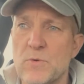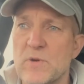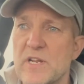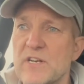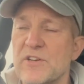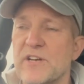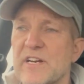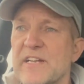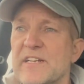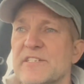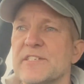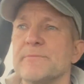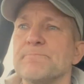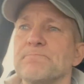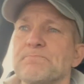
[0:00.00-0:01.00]
to look at it.
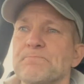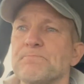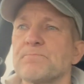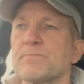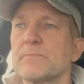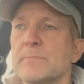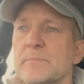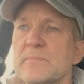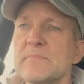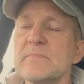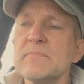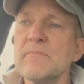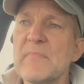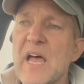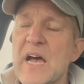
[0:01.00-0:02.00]

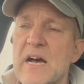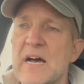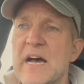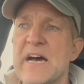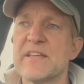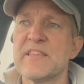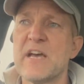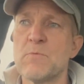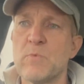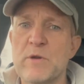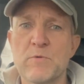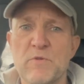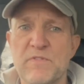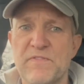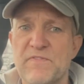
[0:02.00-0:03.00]
And then we
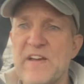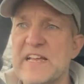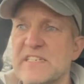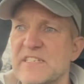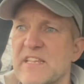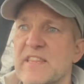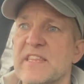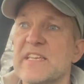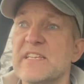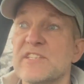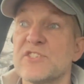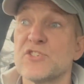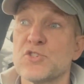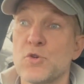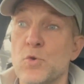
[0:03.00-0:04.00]
will fit these
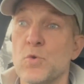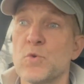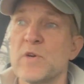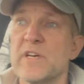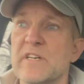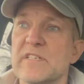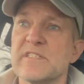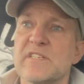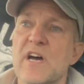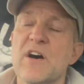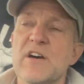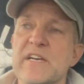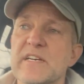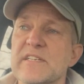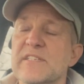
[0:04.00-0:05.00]
taller
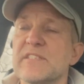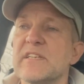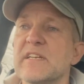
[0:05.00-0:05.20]
tyres.